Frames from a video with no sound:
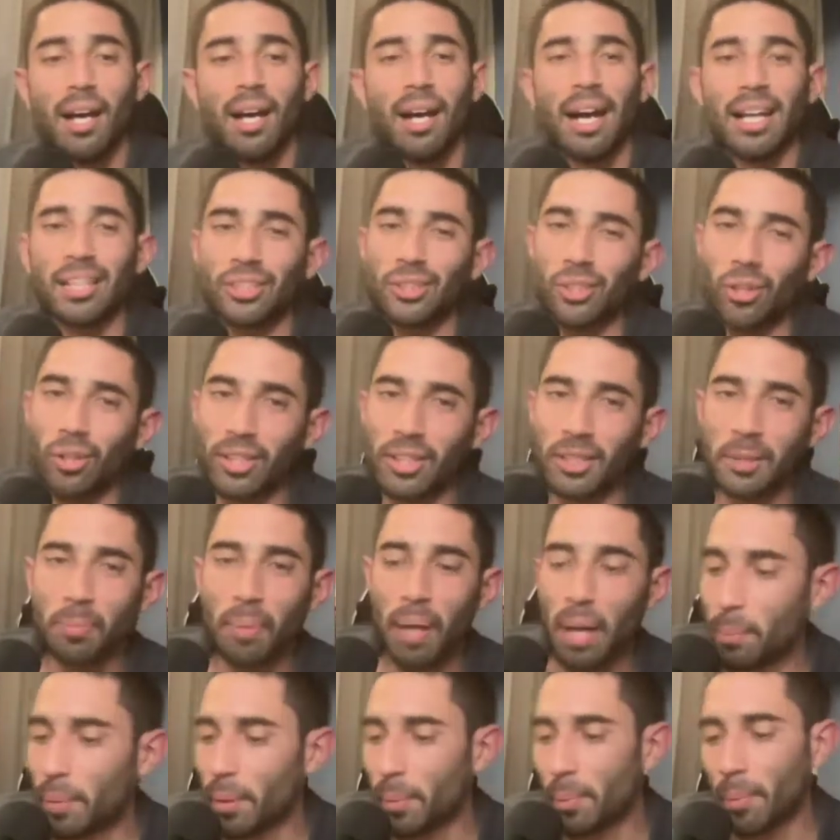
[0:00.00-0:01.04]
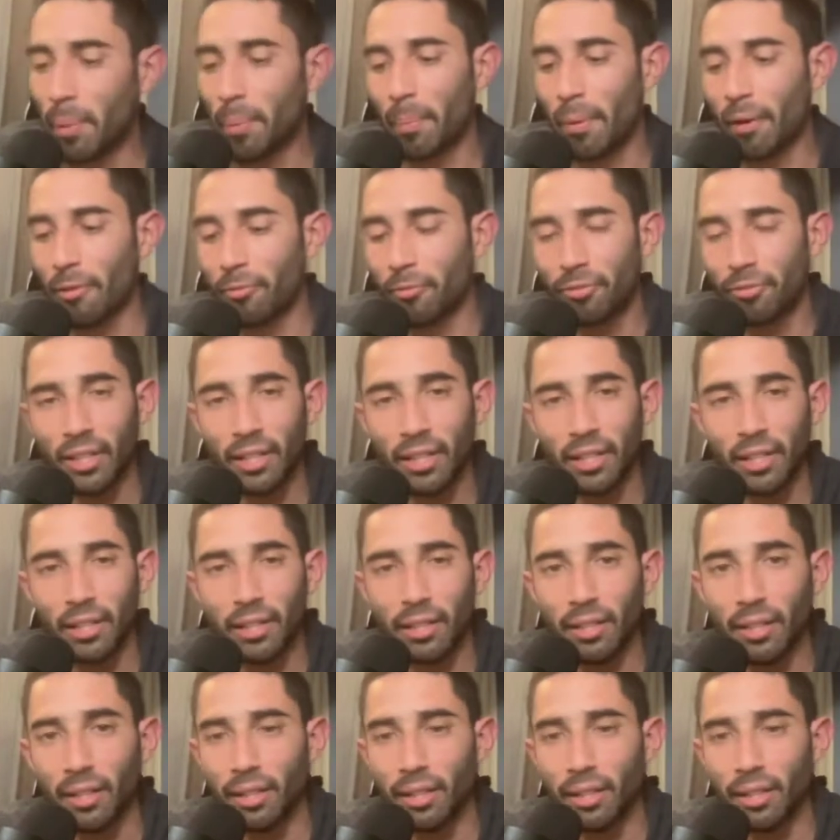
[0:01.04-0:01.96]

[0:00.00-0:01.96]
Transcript: I saw this pop up on my feed.